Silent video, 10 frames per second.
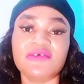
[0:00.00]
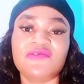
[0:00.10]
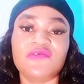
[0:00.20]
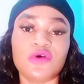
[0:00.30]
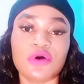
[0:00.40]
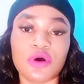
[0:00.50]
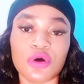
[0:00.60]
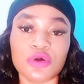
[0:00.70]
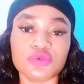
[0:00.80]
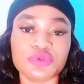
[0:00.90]
for
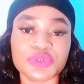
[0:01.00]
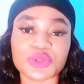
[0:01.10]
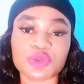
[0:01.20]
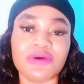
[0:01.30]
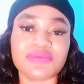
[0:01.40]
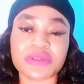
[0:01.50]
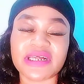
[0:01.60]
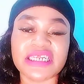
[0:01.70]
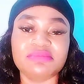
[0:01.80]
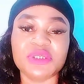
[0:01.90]
all those stuff, so
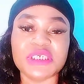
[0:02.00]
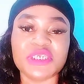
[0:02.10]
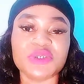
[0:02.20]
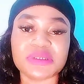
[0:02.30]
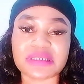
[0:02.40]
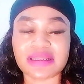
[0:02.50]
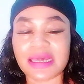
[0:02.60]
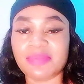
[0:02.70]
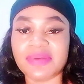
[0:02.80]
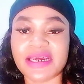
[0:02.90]
that immediately you start
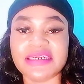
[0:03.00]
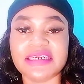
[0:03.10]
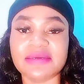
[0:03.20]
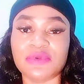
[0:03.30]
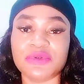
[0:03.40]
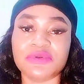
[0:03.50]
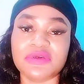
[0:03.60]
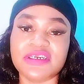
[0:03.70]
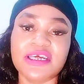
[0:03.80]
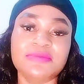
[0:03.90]
applying them on
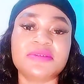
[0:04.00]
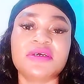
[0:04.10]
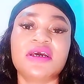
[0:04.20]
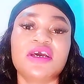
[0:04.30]
your lips,